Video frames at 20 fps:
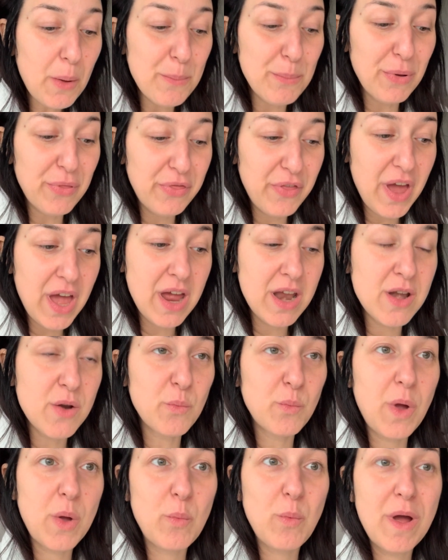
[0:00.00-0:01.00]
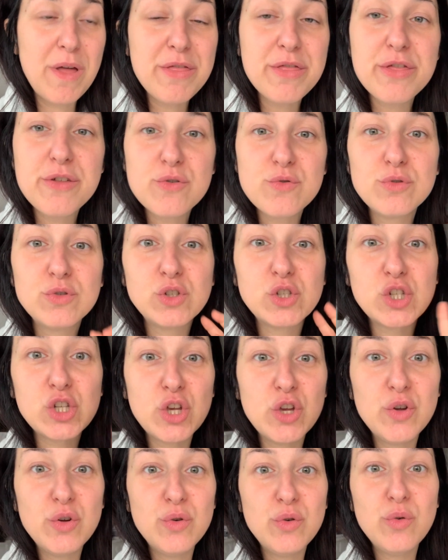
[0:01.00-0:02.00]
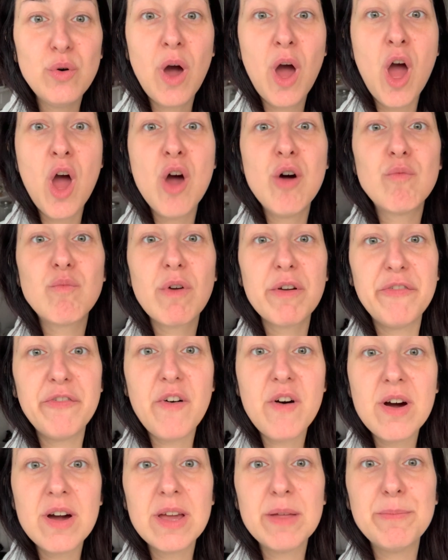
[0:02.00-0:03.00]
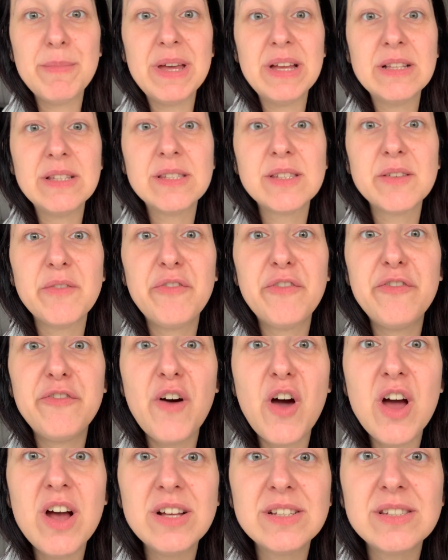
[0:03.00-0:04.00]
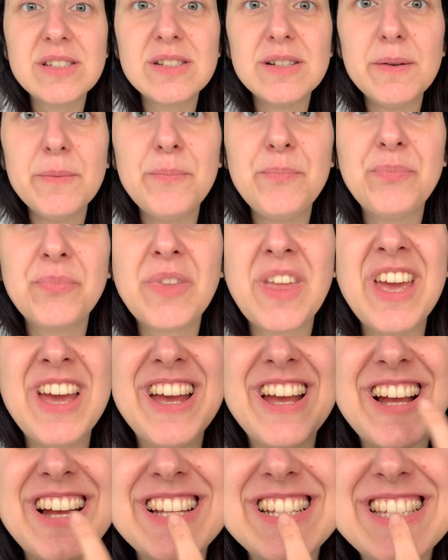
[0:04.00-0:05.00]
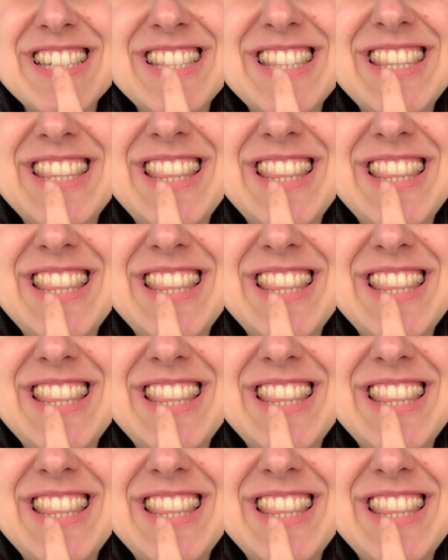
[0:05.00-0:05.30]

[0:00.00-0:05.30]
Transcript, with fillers: but then we went through two refinements. First, because